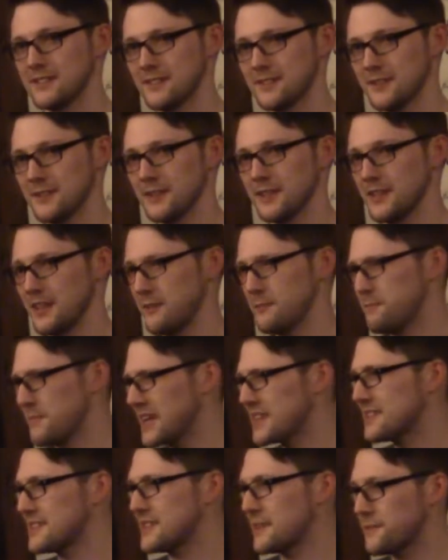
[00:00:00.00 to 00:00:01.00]
So it
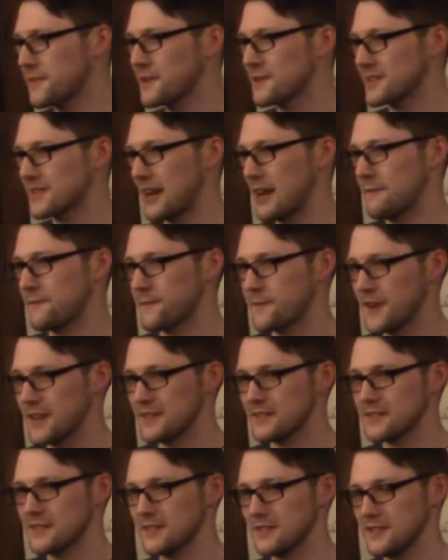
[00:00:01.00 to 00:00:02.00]
makes it difficult to have
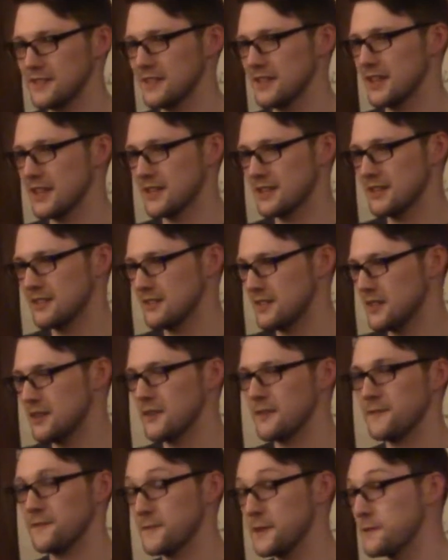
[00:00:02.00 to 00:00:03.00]
friends because you like, you
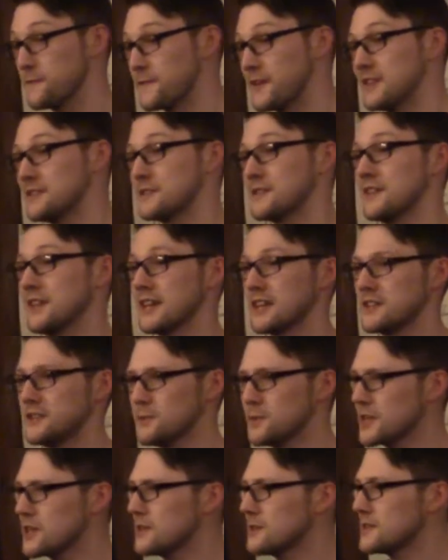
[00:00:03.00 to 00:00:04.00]
know, your friends are like, do
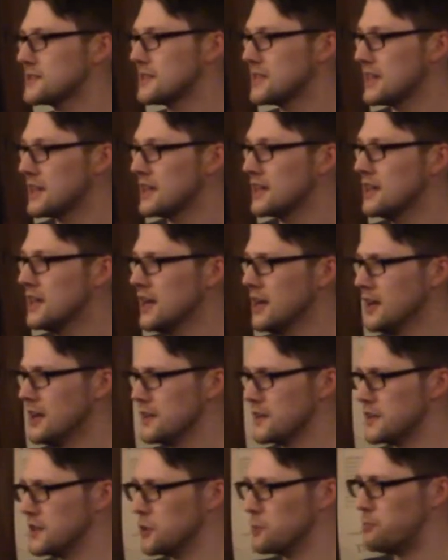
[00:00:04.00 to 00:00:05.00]
you want to go and see
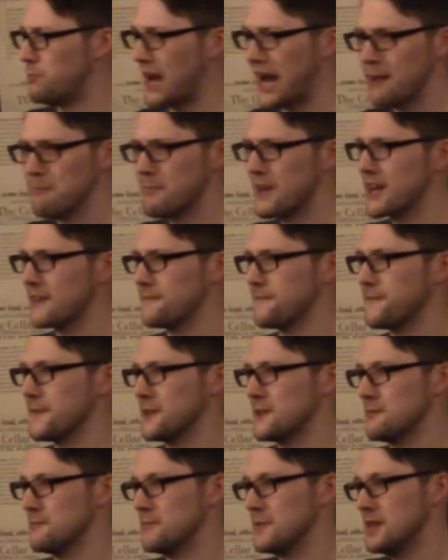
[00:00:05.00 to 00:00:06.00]
the new Batman
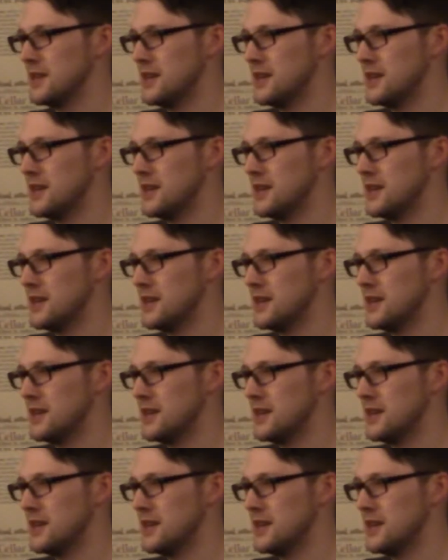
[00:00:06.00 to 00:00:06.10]
film?